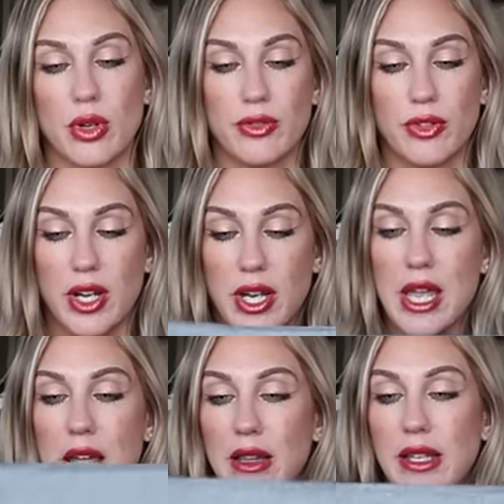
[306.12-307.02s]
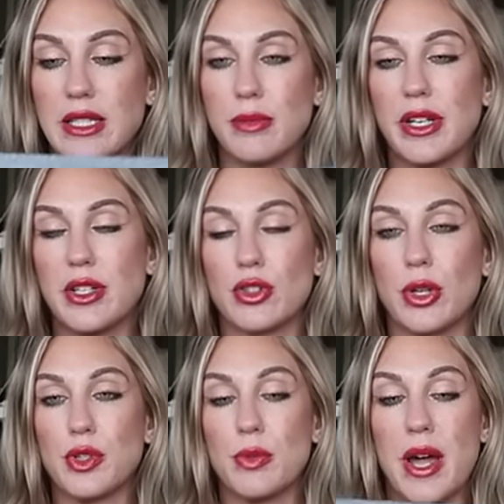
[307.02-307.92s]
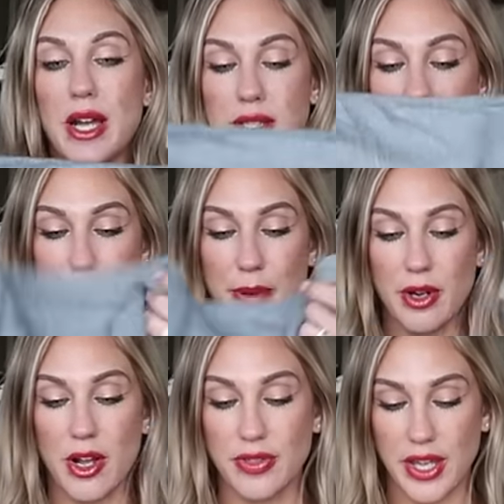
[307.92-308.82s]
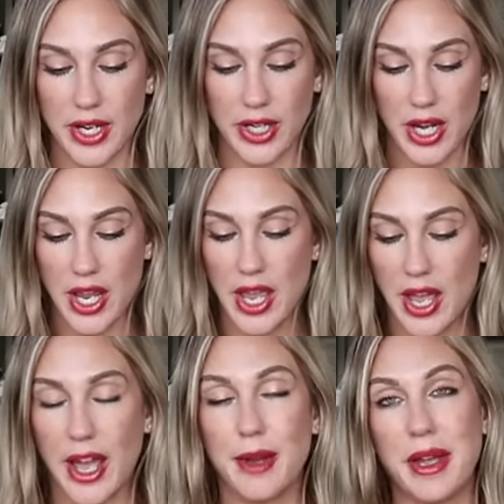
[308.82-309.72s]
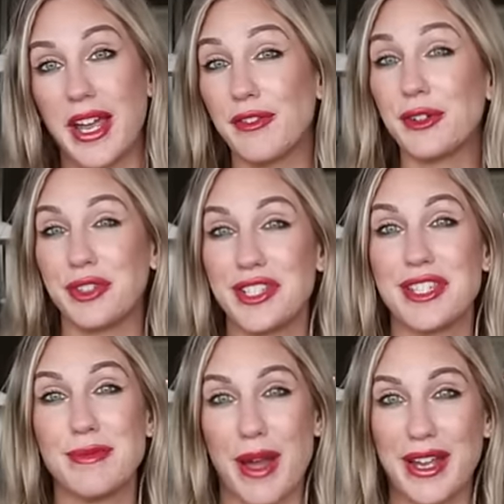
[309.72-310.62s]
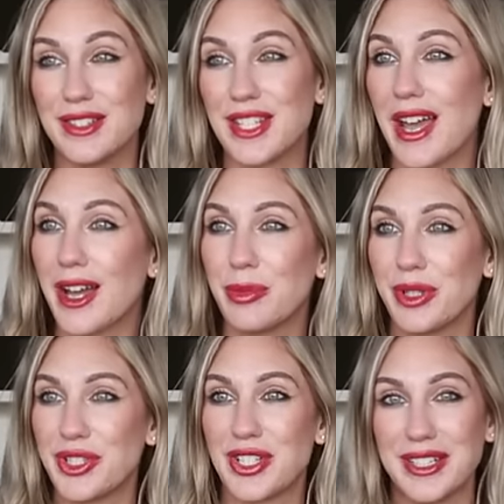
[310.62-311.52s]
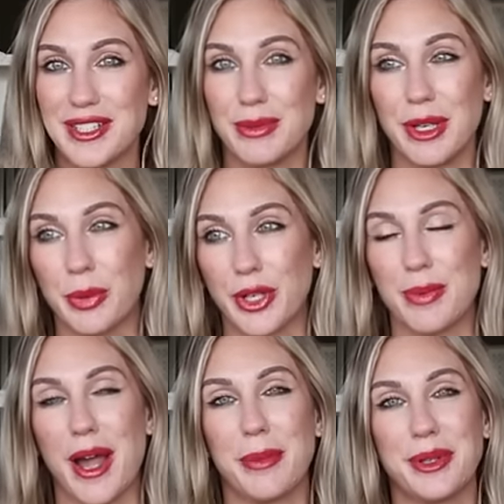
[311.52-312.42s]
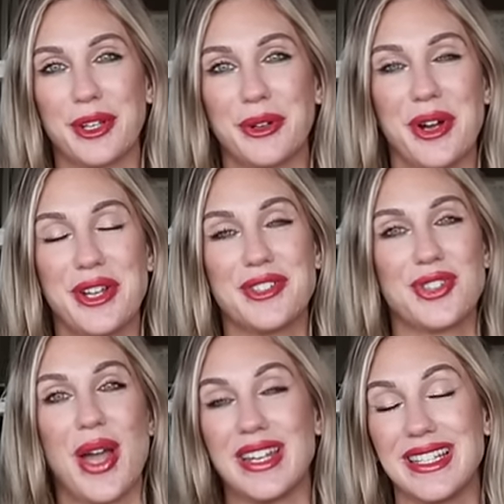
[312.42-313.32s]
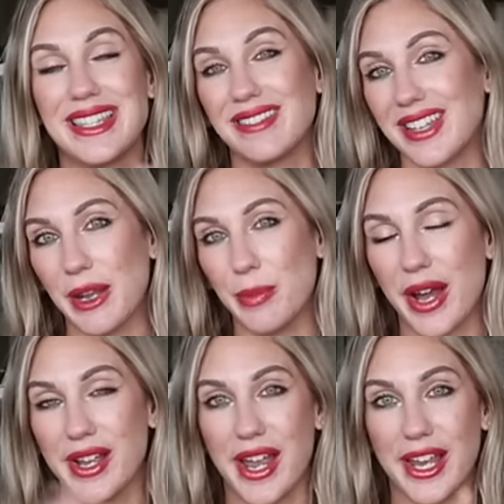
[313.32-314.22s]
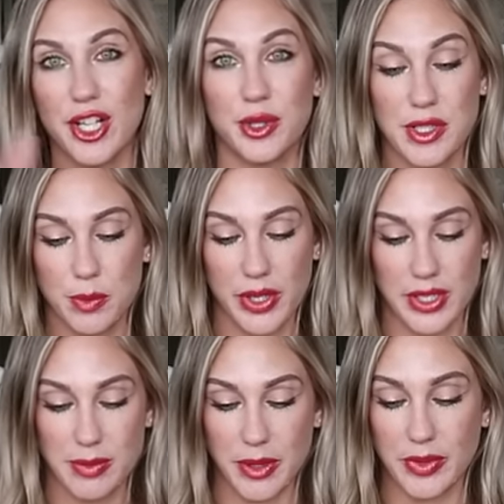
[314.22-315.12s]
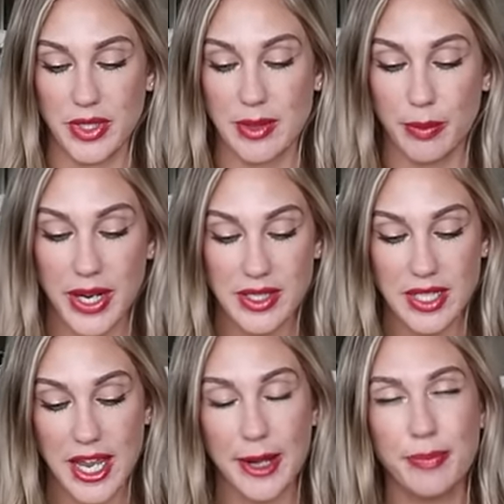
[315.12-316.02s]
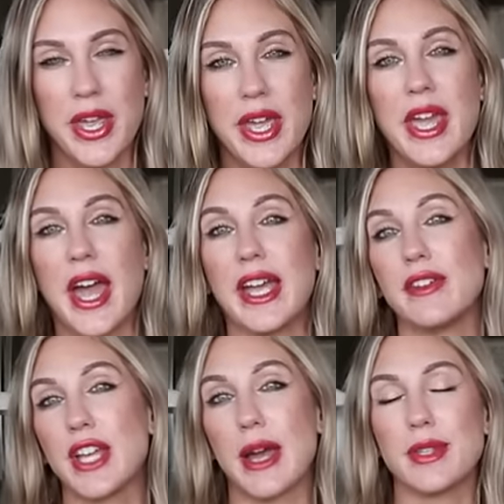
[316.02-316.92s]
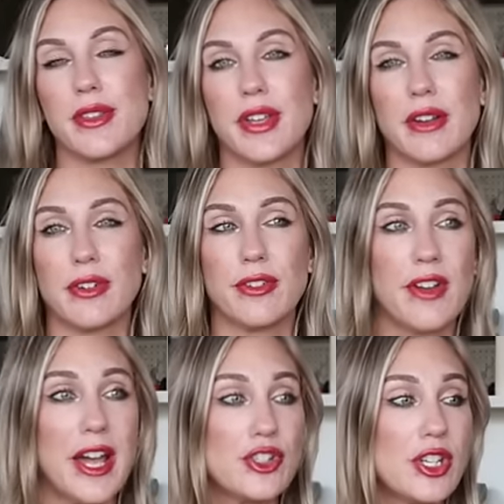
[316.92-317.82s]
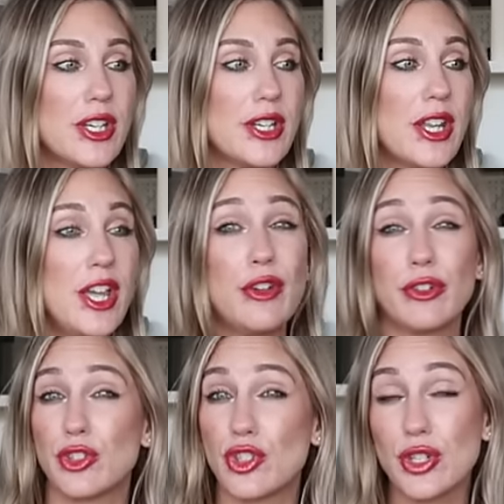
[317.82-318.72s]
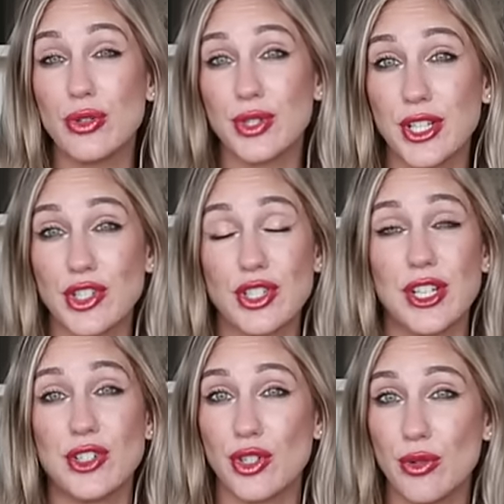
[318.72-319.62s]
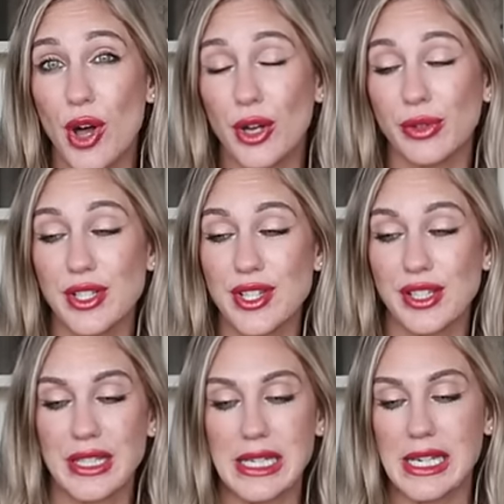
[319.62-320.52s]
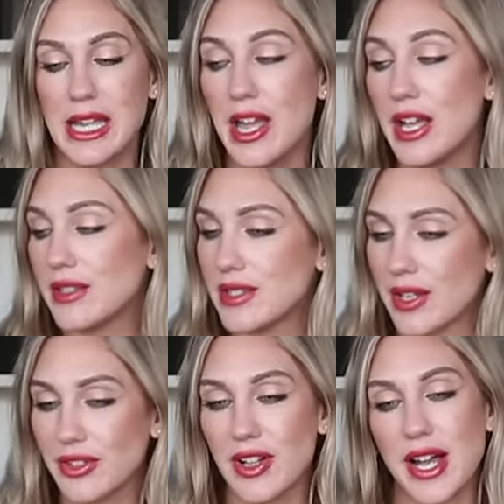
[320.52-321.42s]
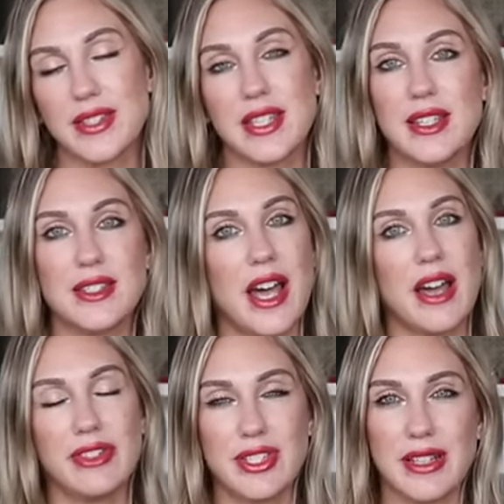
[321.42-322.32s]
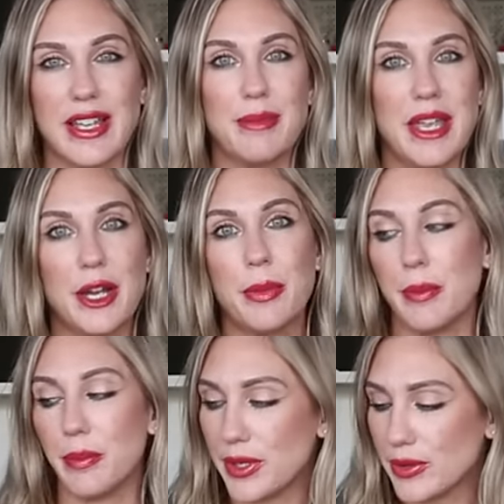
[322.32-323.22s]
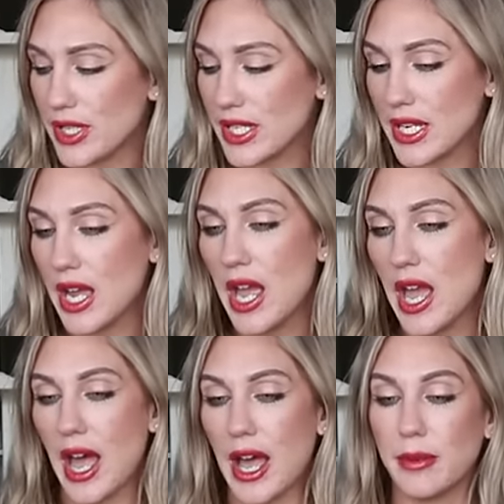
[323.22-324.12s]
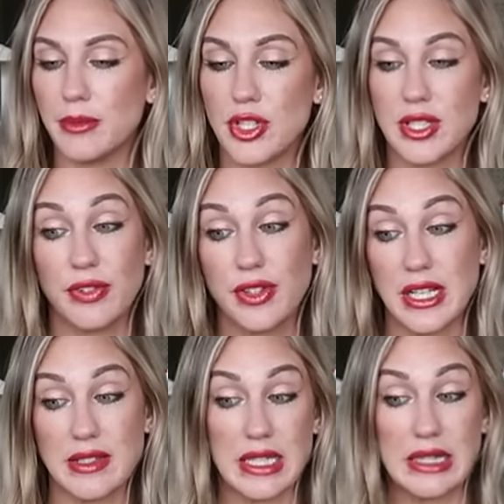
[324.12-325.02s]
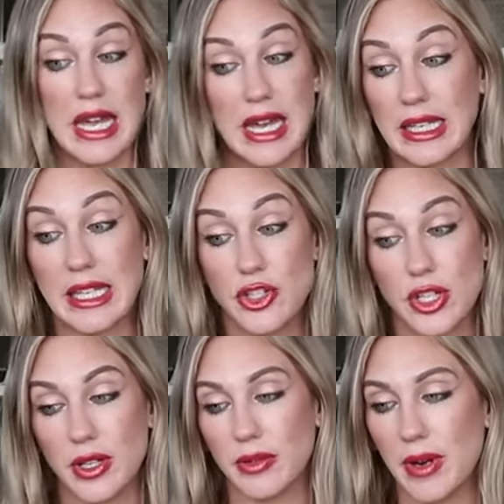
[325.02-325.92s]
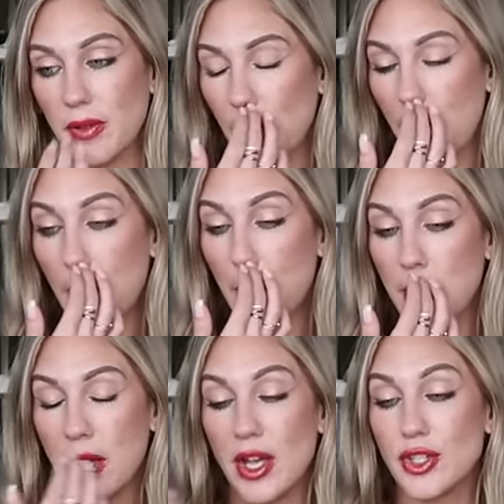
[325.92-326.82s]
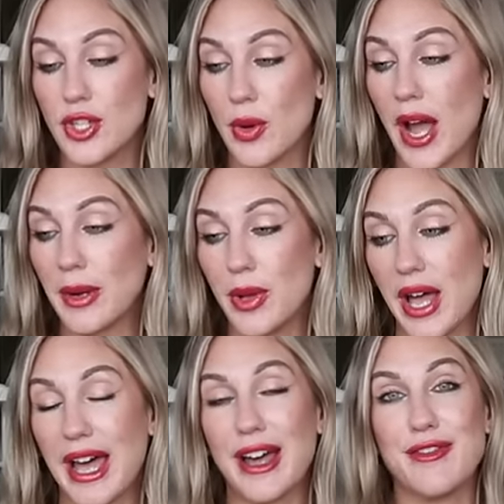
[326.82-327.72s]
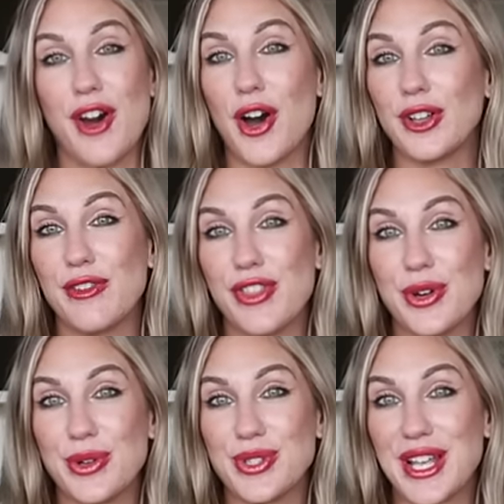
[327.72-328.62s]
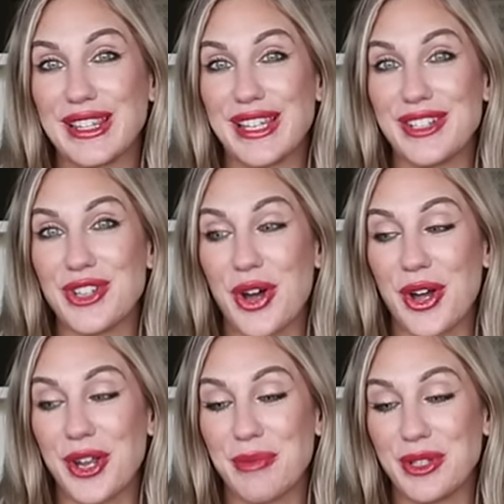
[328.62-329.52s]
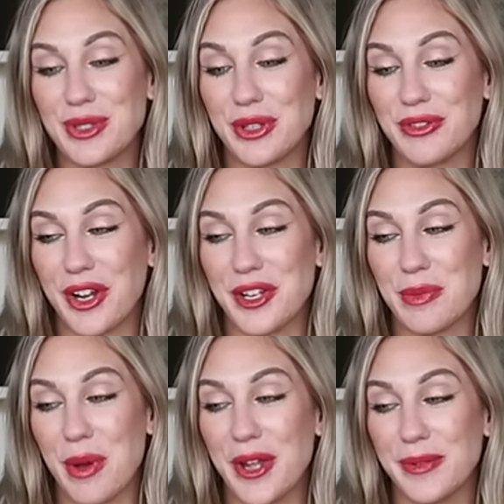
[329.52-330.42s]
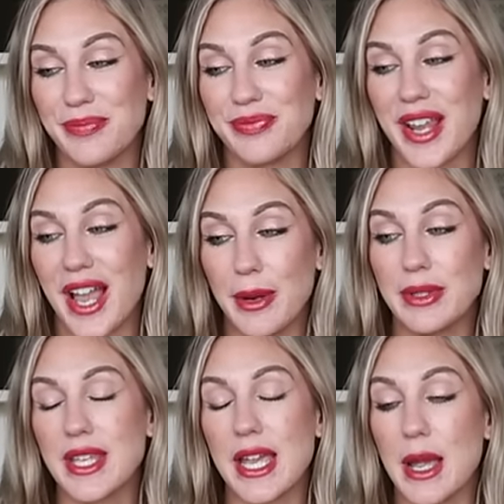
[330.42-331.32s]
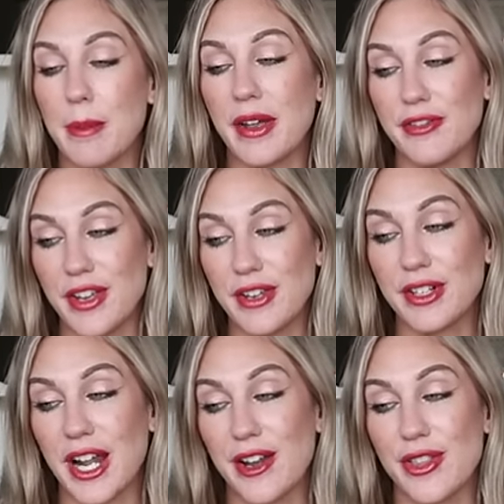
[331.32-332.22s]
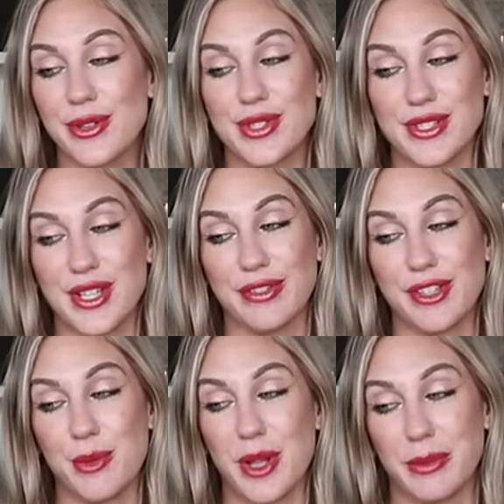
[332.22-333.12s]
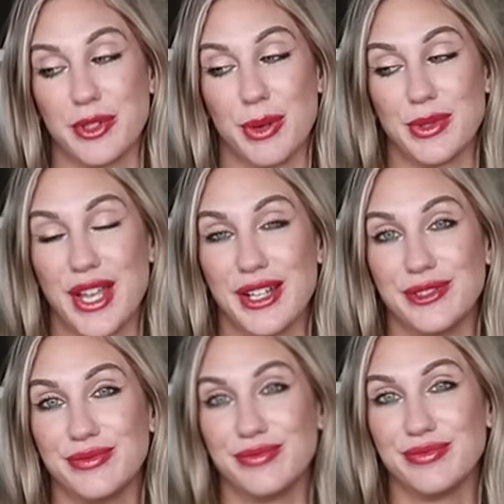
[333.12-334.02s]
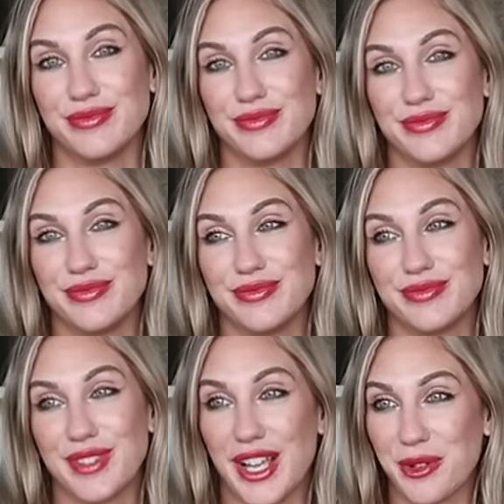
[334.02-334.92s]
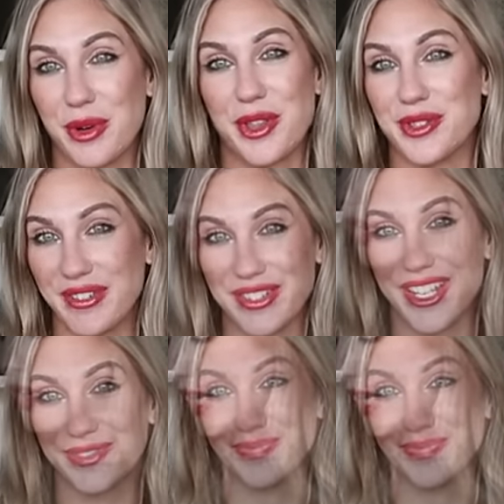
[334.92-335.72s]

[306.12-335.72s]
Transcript: storefront linked in my description box. I put on there, um, I have a recent buys tab, which tends to be a pretty popular one. So anything that I buy, I always put into my recent buys tab. I have tabs on there for fashion, for shoes. I just did a shoe haul recently sunglasses, obviously like makeup and beauty, um, just different things like that, kitchen around the home. So I will have all of those linked on my storefront. But I would say my favorite out of those is definitely the black pajama set. I could wear those every day.